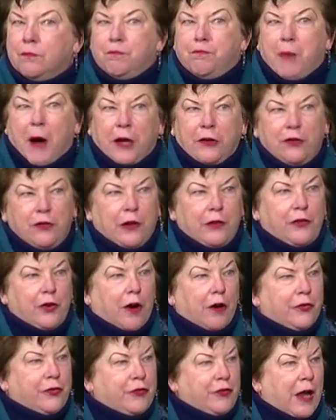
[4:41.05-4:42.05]
Budgets
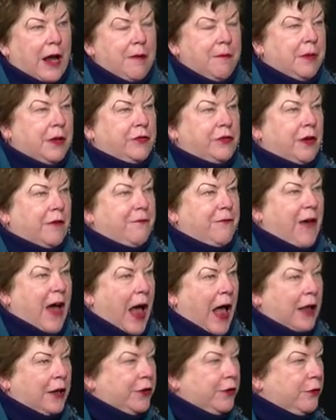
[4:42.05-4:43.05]
are statements of
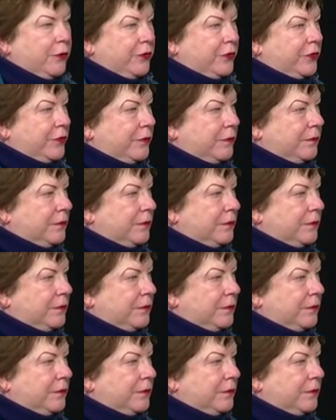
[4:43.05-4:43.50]
values.